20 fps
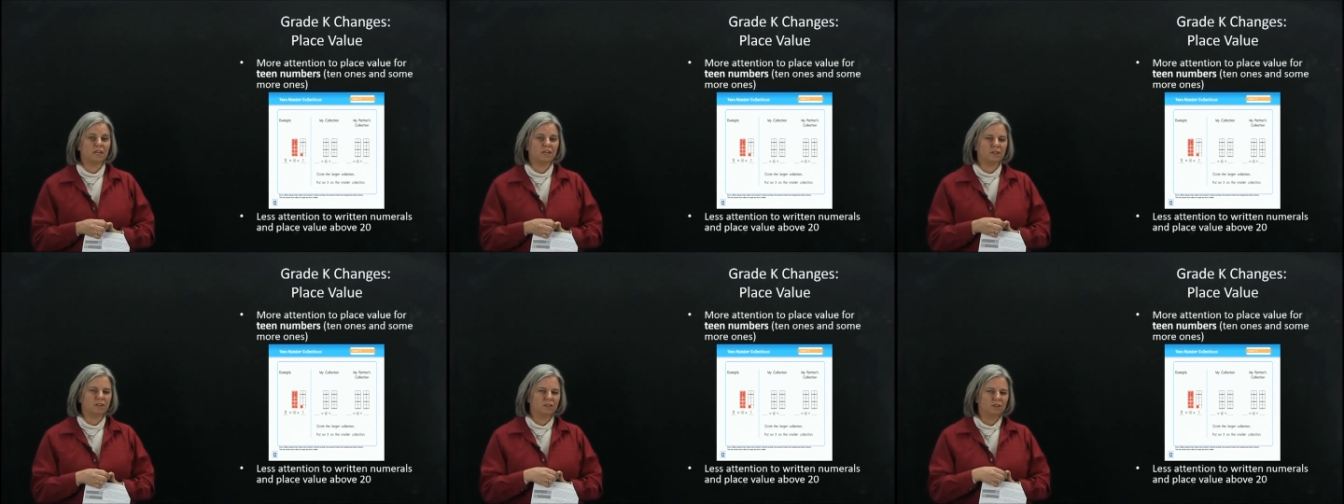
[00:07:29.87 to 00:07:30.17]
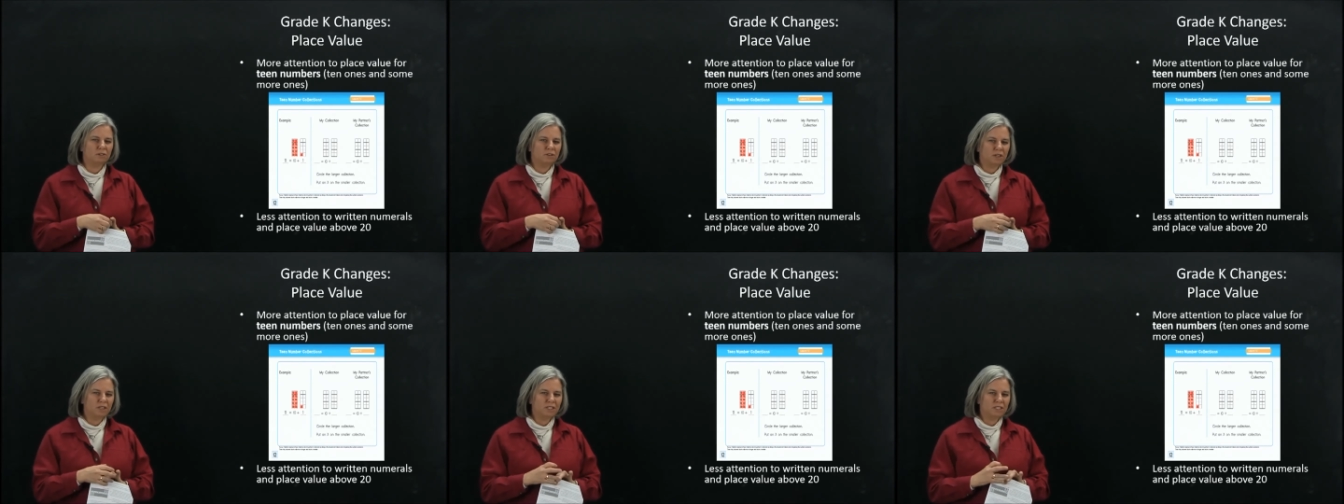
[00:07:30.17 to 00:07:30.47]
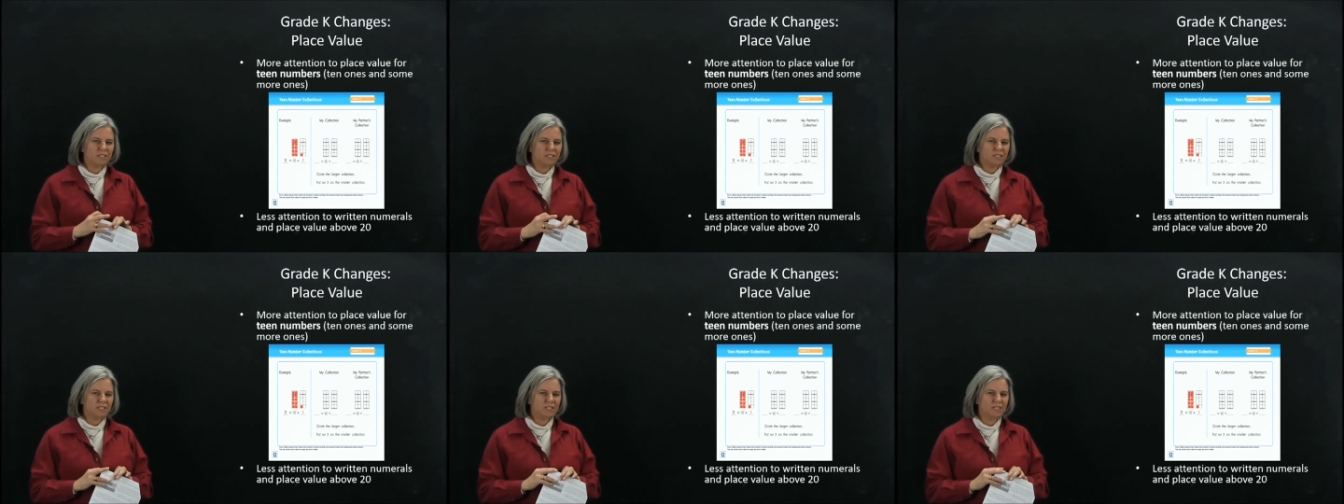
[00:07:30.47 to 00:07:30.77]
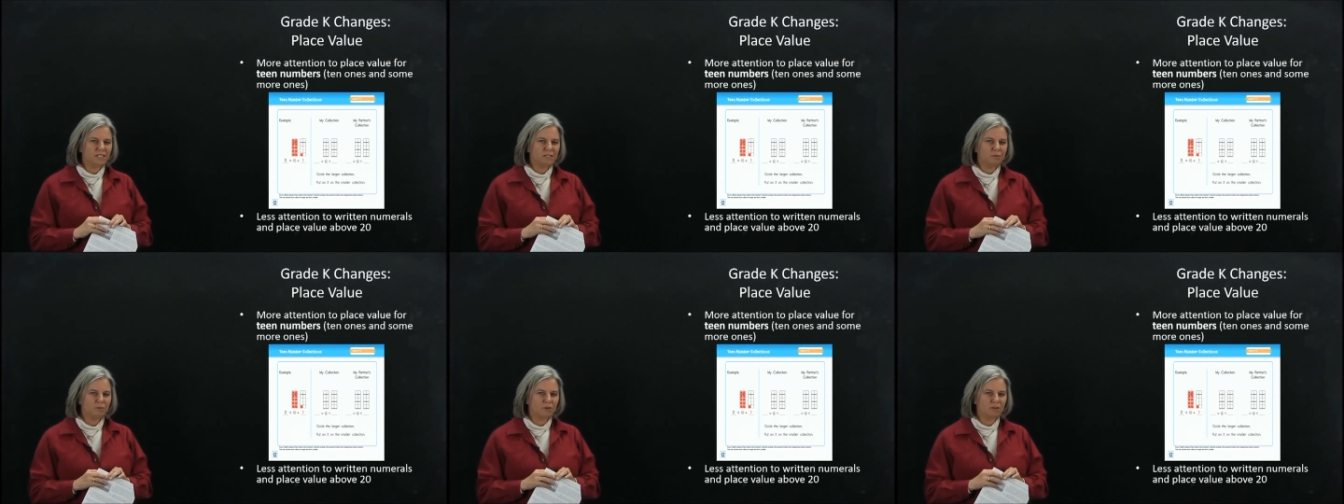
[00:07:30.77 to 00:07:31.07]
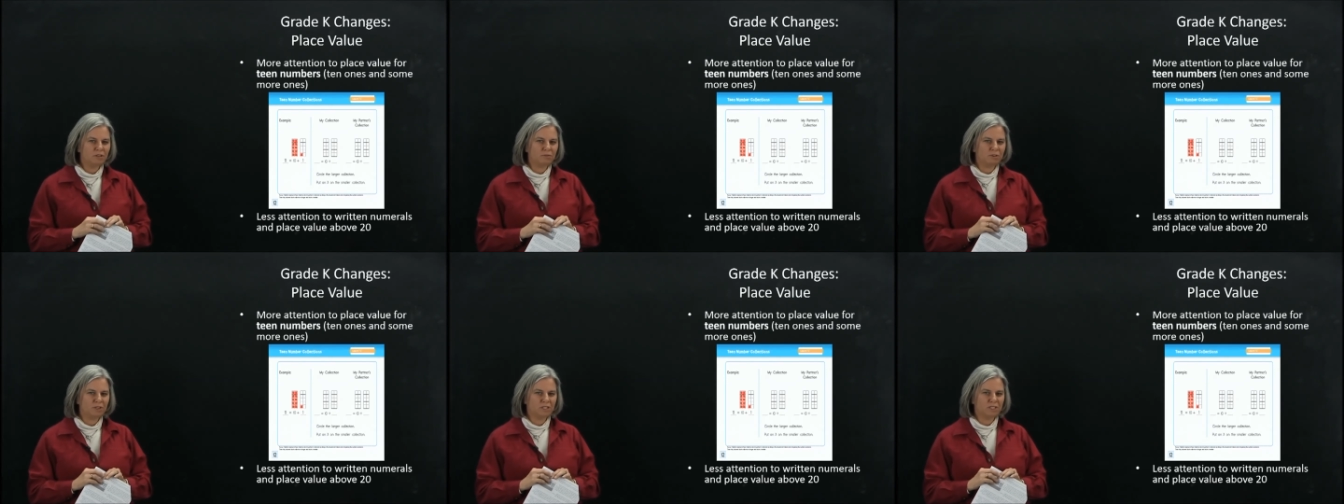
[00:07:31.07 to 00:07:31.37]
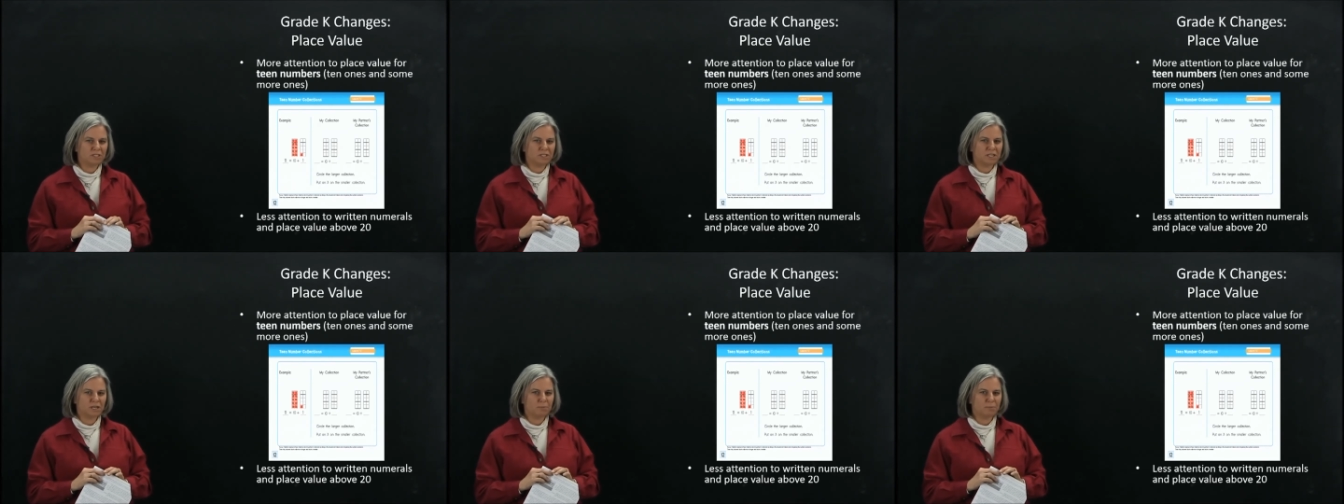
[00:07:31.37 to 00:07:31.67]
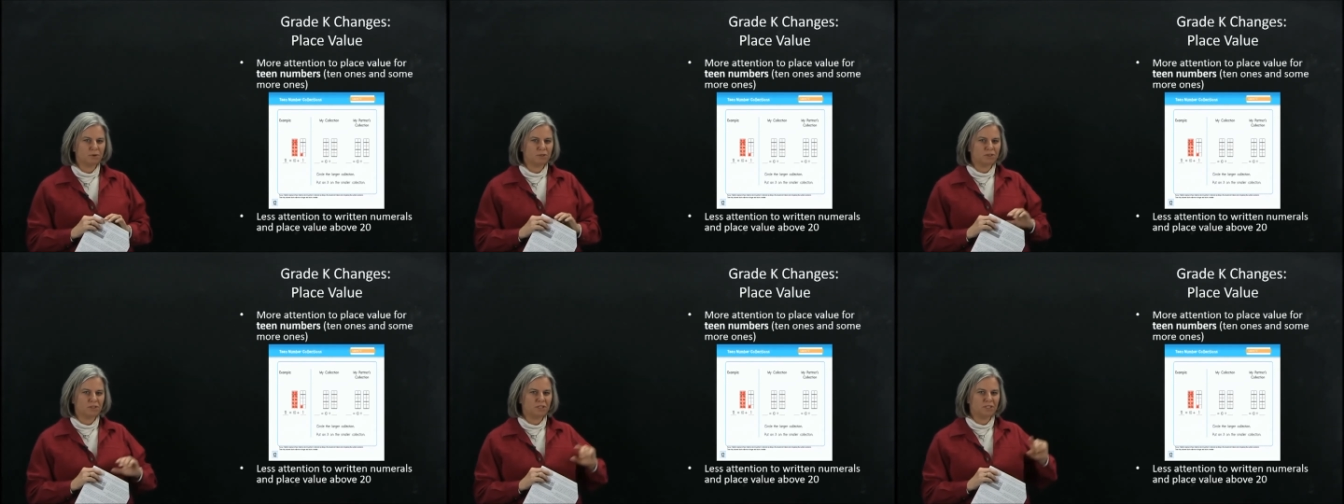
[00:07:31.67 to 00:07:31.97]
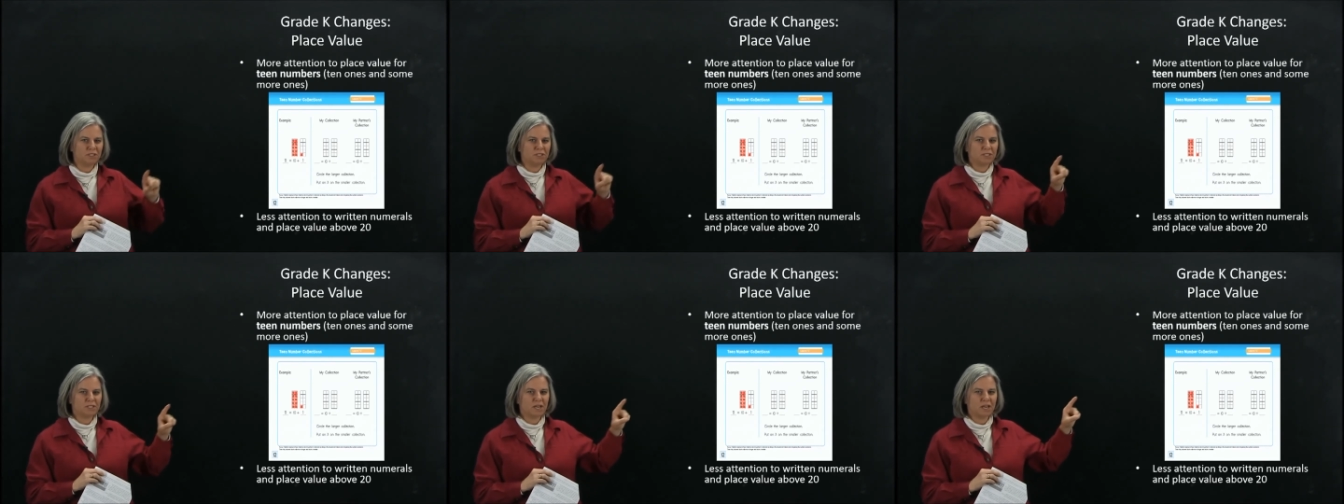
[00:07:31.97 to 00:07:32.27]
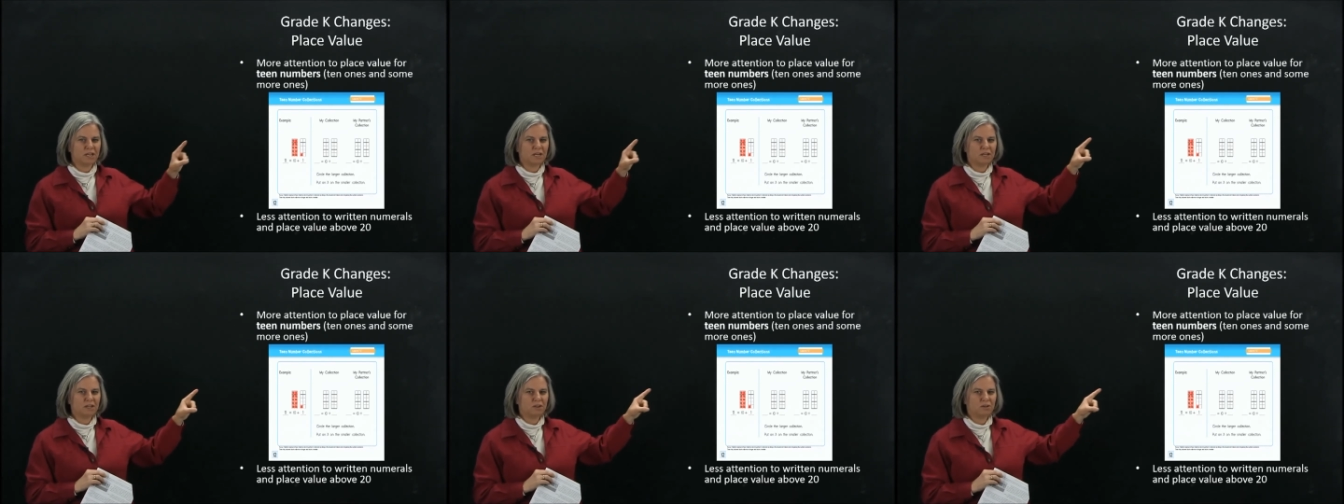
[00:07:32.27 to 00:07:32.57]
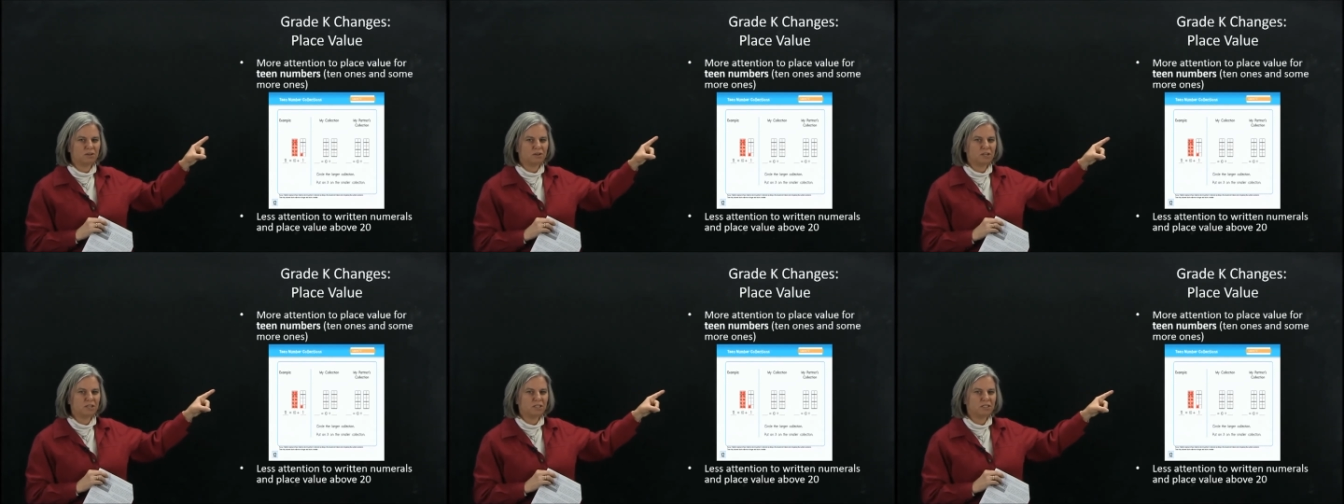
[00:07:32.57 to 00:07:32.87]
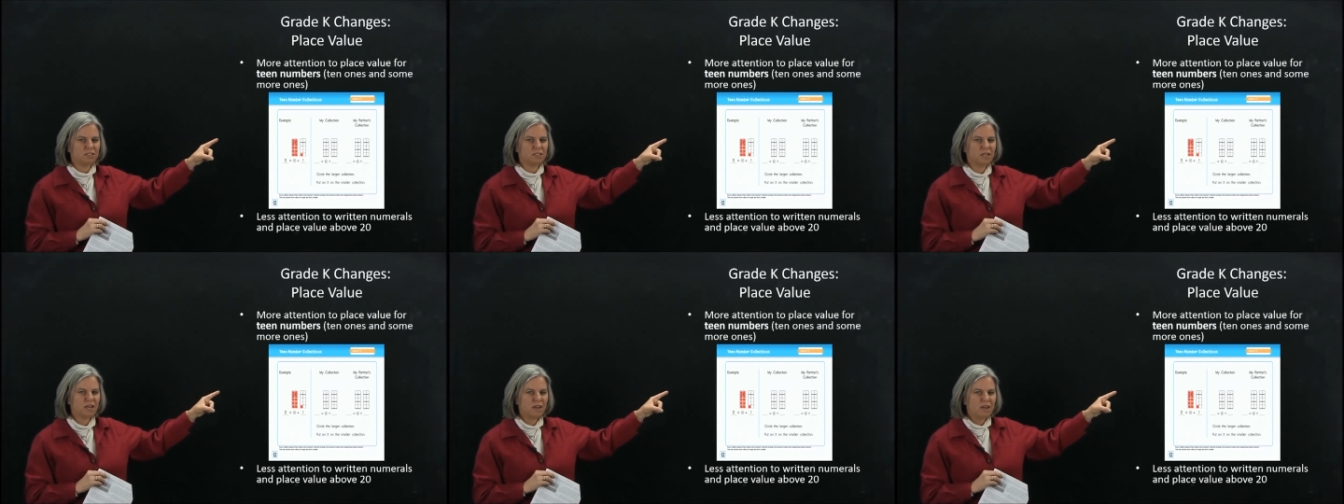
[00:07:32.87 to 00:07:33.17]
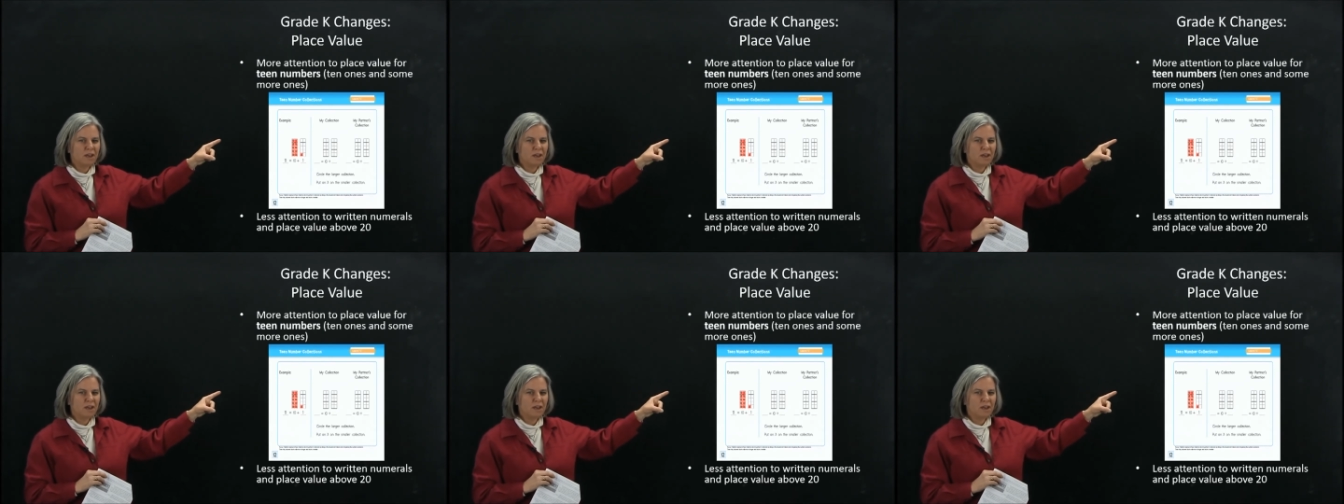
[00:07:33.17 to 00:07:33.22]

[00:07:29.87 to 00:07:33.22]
And you can see one of the reasons I put this slide here is